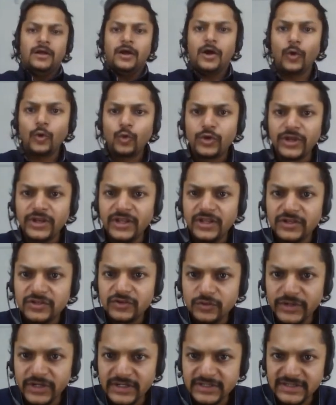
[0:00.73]
Oh, curious
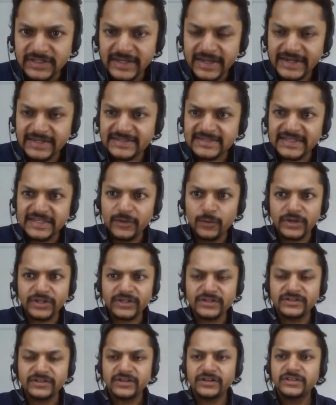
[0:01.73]
students, let us see what
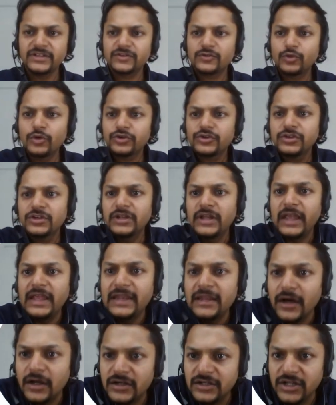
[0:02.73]
is there in this question.
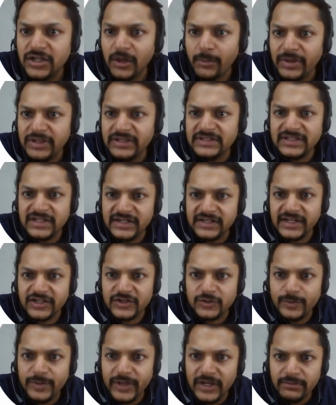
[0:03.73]
In a double slit
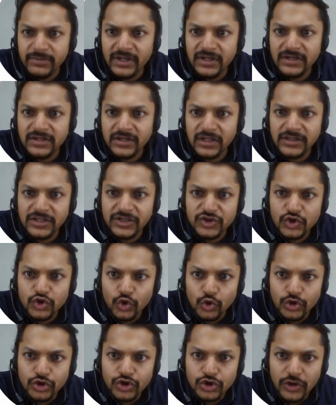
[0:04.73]
experiment, the
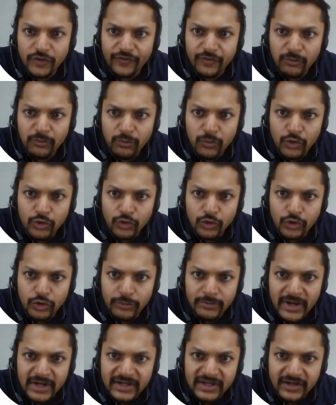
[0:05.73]
source of
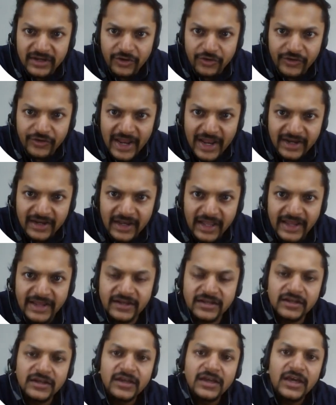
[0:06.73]
monochromatic red
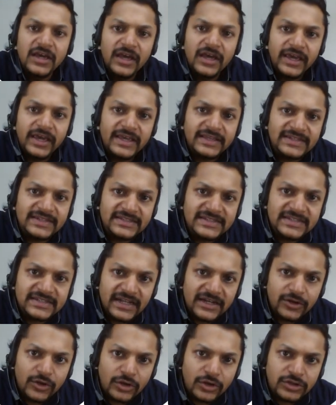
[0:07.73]
light is
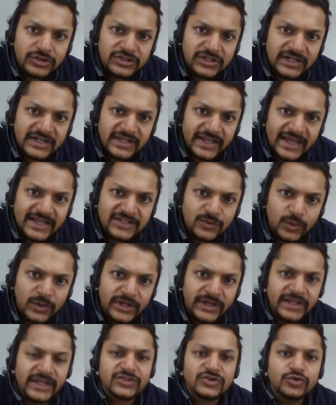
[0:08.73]
incident on slit S1
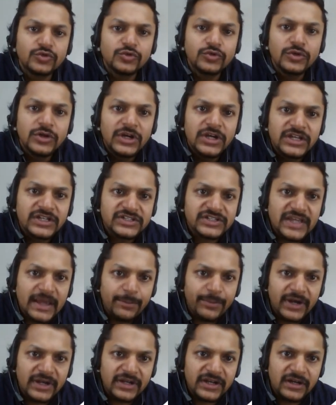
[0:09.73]
and S2
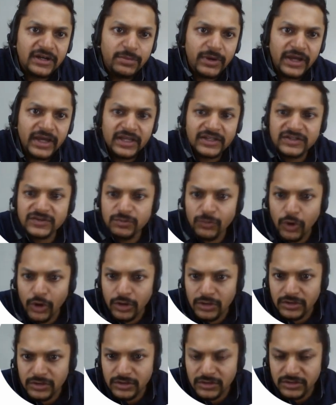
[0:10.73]
separated by a
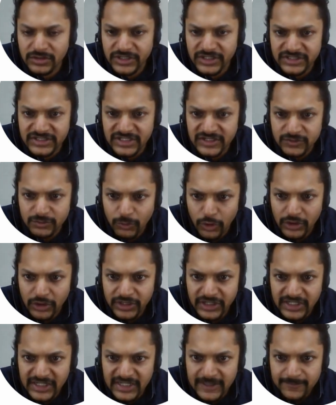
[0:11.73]
small distance small
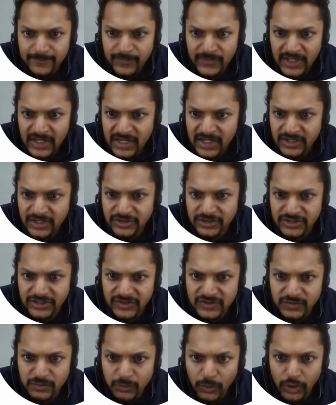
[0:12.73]
d. So
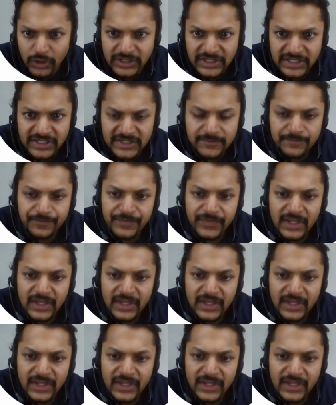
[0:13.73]
this is small d.